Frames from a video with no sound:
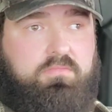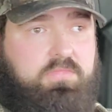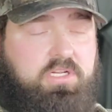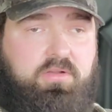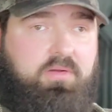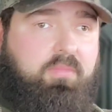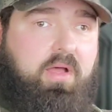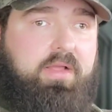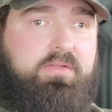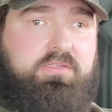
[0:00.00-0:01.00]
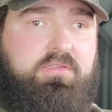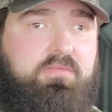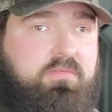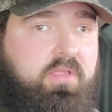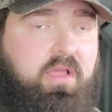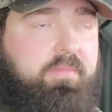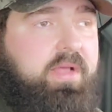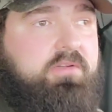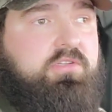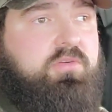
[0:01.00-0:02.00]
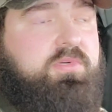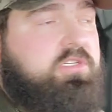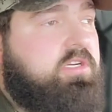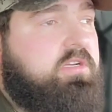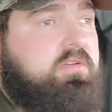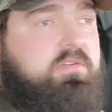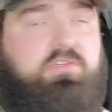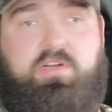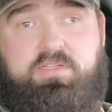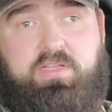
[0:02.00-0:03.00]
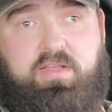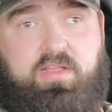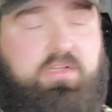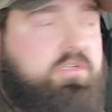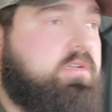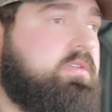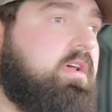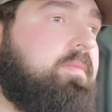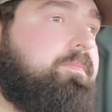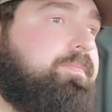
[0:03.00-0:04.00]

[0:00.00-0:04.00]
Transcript: you know, your mind's just thinking about stupid shit and stressed out, I guess you could say.